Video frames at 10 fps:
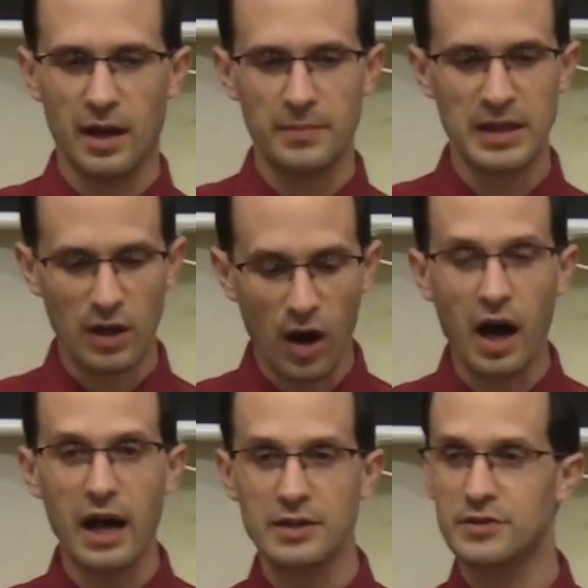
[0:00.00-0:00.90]

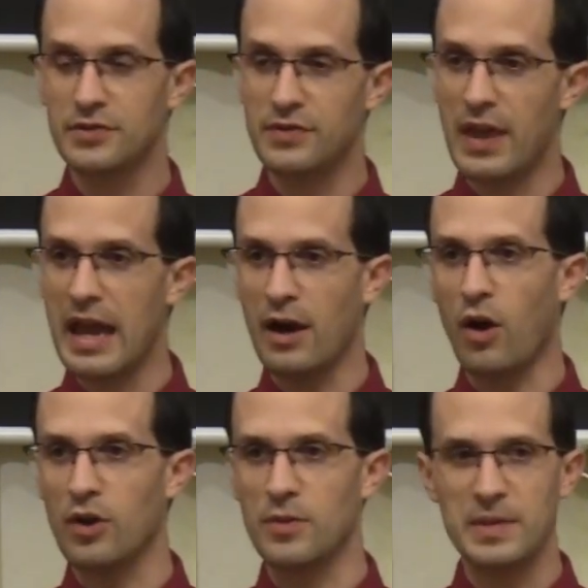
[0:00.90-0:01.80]
because they
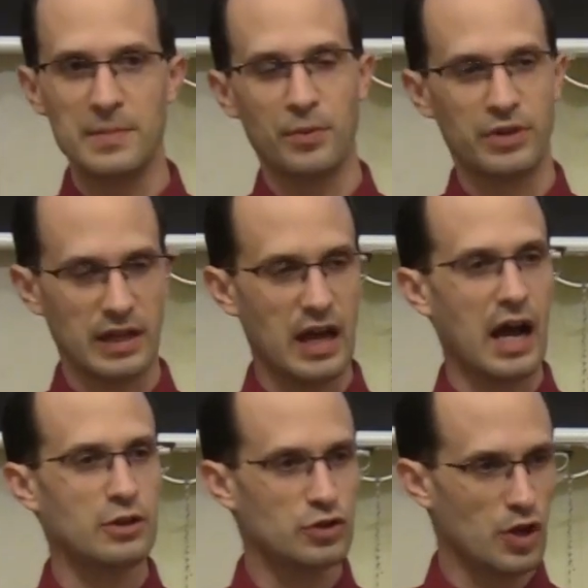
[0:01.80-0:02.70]
are the people that
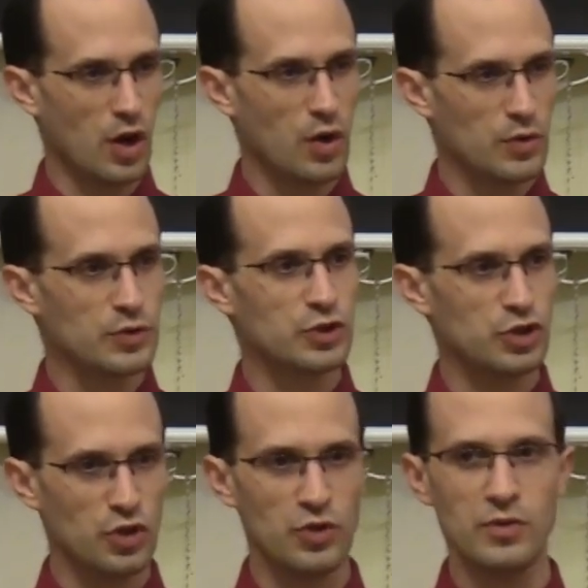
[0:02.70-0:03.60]
God chose
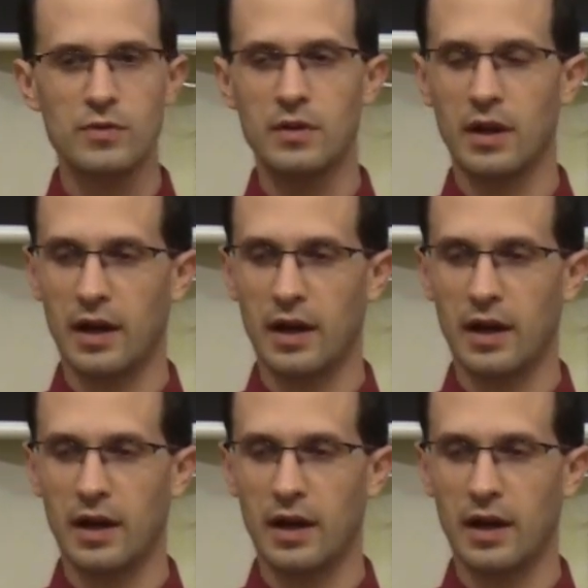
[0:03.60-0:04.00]
to